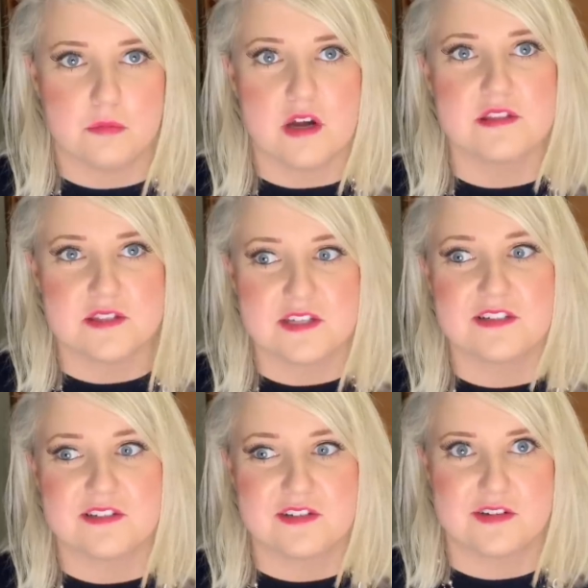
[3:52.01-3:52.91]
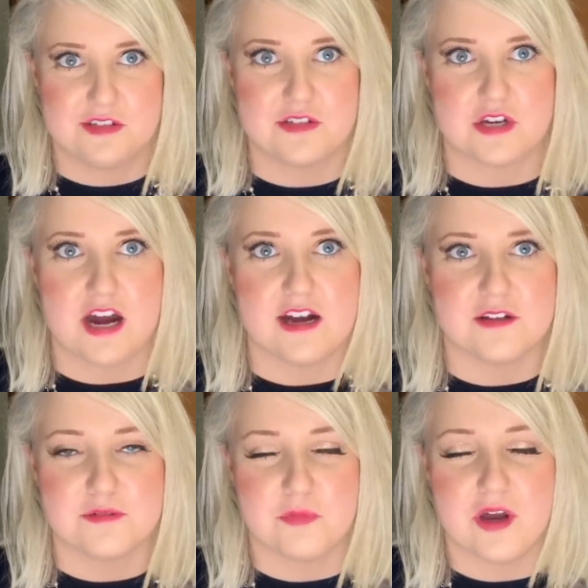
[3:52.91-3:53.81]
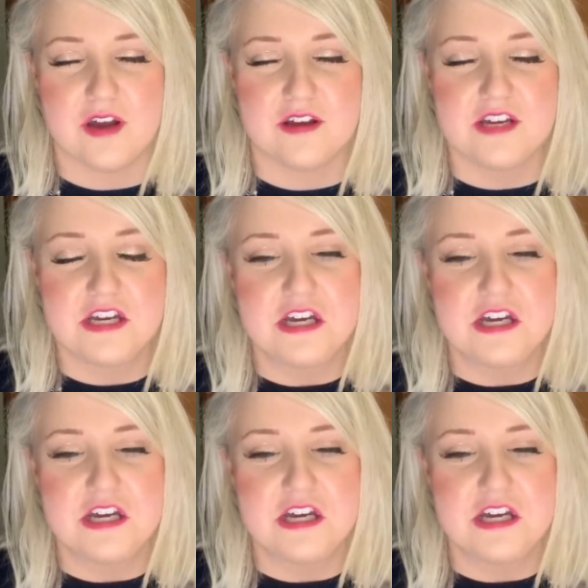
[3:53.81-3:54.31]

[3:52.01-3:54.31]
wanted the child, but